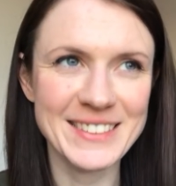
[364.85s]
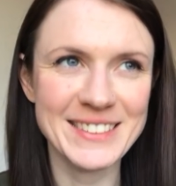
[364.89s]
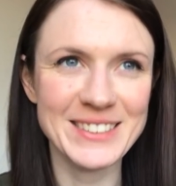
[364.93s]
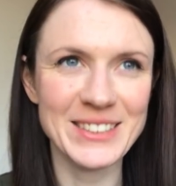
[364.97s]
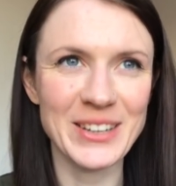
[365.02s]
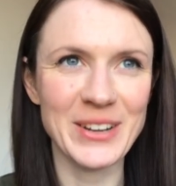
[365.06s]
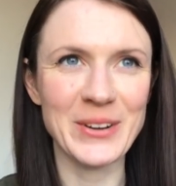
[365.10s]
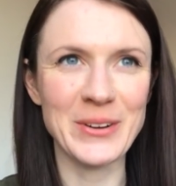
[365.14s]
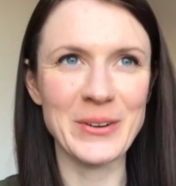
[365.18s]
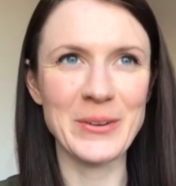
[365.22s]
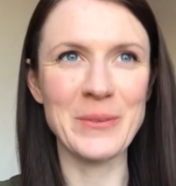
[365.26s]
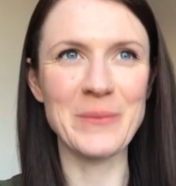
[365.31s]

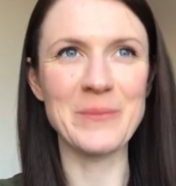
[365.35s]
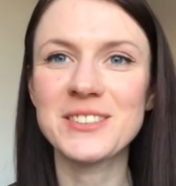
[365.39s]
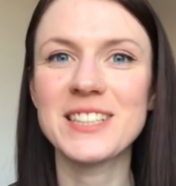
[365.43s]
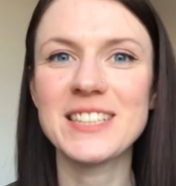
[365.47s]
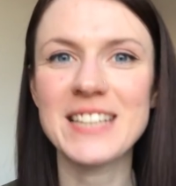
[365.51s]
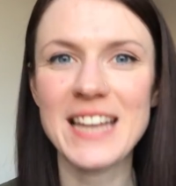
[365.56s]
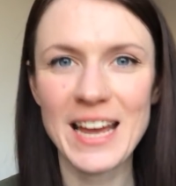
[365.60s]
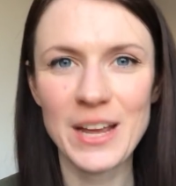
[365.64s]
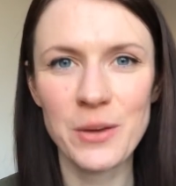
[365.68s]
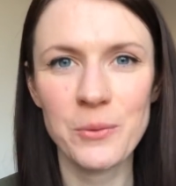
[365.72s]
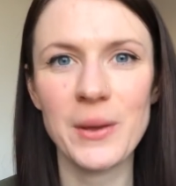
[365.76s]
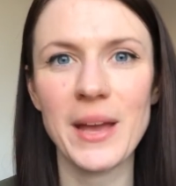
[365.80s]
So
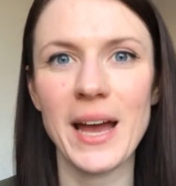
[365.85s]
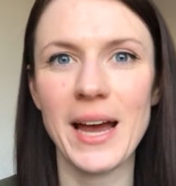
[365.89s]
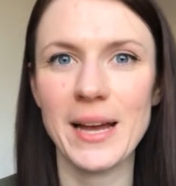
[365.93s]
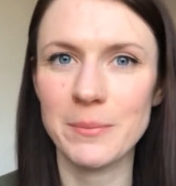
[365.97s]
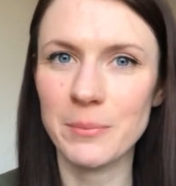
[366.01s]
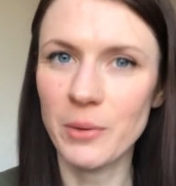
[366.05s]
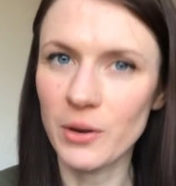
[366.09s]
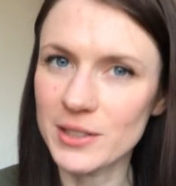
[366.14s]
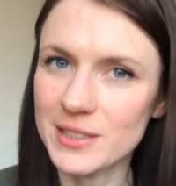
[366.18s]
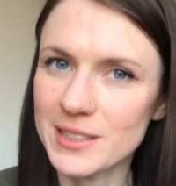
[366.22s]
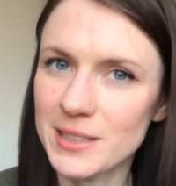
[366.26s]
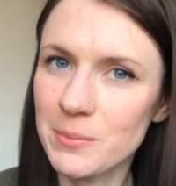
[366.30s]
today we had
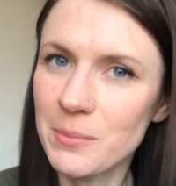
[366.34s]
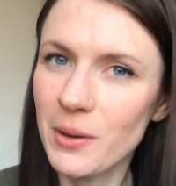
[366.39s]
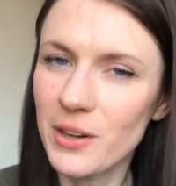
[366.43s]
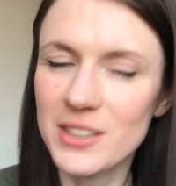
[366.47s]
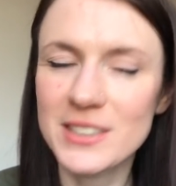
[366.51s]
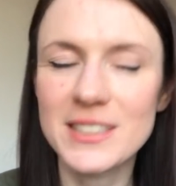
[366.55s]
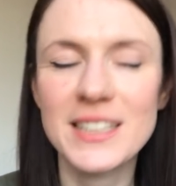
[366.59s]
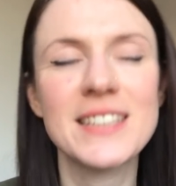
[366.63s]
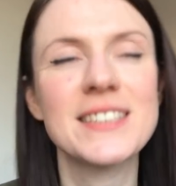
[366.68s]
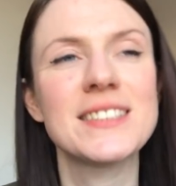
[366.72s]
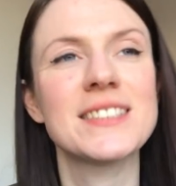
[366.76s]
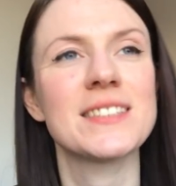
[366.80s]
policy and
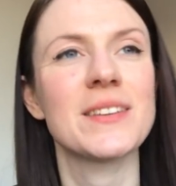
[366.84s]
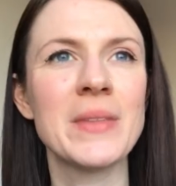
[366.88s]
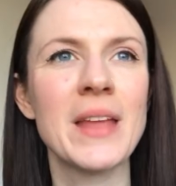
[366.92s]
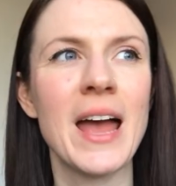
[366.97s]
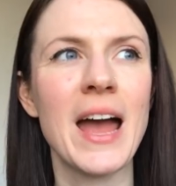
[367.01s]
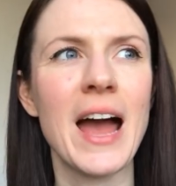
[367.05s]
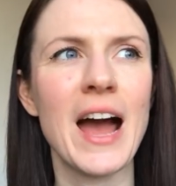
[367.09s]
politics.